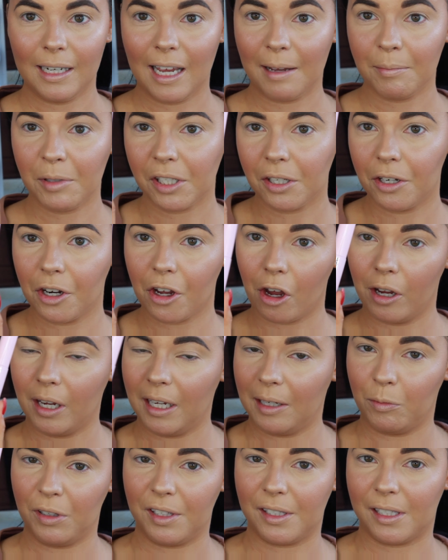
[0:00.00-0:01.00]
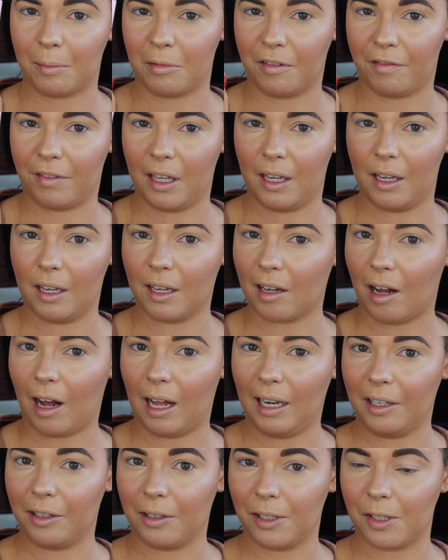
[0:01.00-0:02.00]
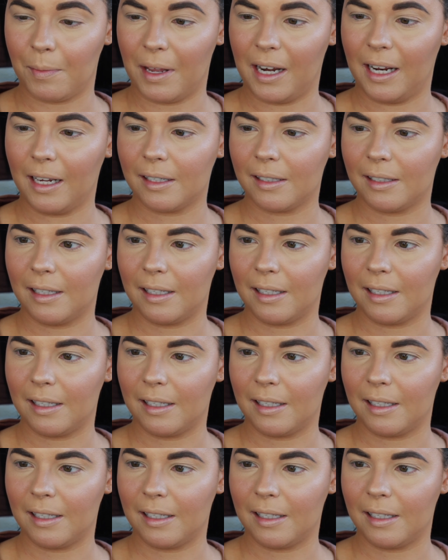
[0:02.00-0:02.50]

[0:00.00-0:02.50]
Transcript: Now I'm just going to go in with some of the Kylie Cosmetics.